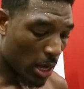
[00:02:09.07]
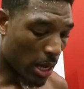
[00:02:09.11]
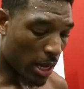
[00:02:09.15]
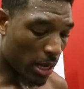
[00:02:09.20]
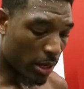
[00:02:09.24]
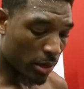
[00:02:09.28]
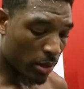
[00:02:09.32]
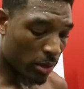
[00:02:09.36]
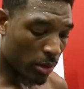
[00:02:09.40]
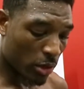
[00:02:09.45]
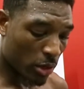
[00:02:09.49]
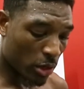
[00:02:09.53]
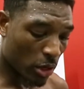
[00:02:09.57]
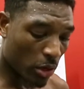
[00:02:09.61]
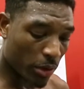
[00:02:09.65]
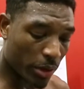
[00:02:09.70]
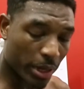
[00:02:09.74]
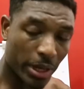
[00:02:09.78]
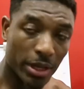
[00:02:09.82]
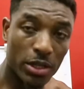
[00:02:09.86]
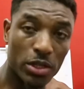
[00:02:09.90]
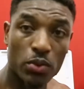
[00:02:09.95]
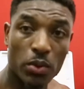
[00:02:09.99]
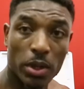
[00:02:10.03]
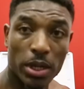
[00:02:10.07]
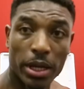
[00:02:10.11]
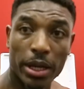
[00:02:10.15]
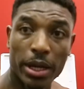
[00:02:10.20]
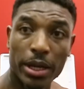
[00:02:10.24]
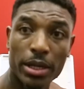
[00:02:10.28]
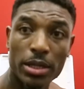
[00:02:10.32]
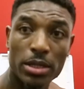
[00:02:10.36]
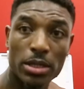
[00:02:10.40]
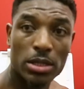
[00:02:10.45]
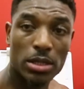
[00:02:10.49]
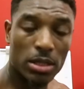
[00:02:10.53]
And you know, it is what it
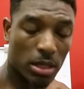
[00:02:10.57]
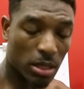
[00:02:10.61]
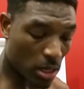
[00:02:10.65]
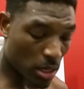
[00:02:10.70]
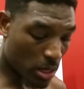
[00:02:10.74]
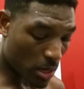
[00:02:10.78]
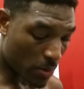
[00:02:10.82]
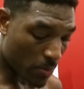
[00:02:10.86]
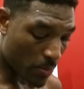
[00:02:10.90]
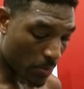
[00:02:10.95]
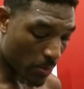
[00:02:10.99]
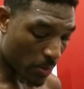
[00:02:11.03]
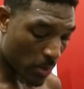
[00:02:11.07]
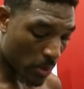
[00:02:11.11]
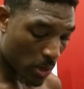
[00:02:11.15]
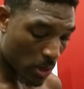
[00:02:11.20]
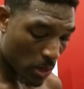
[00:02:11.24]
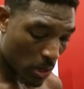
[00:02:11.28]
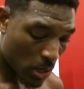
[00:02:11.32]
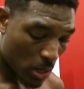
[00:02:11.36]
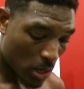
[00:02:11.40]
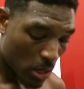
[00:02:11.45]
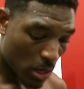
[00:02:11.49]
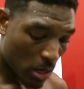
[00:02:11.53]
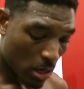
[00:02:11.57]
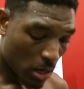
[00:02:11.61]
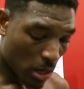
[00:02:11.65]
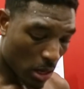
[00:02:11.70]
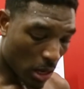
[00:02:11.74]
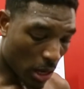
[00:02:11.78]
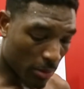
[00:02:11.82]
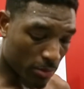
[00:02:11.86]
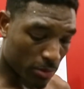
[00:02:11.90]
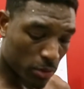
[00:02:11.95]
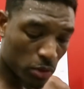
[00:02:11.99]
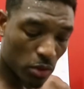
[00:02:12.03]
is.
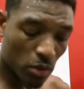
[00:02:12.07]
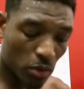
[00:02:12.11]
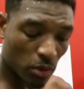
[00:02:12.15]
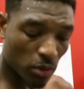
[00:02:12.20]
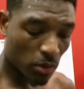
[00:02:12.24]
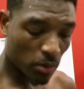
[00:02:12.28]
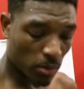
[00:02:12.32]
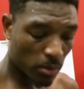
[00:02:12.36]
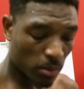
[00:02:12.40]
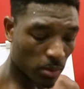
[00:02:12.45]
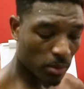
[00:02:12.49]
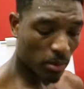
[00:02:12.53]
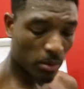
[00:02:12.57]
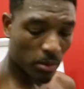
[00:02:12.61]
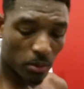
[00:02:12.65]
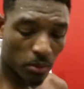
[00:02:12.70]
I'm still